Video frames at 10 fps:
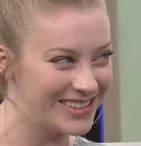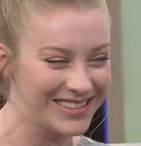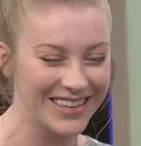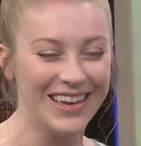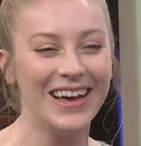
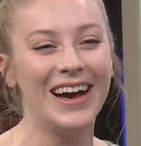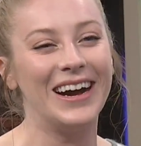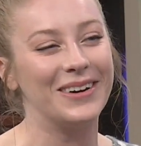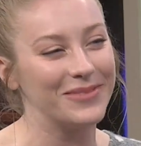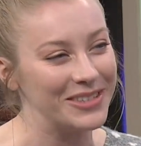Yeah.
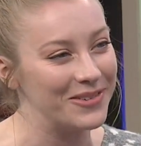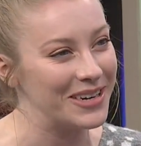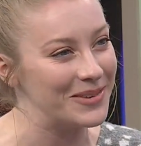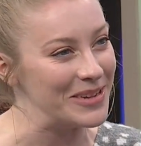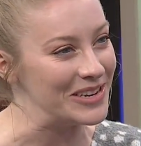Um, so we're
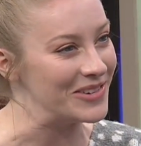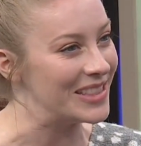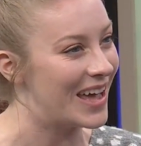going to be doing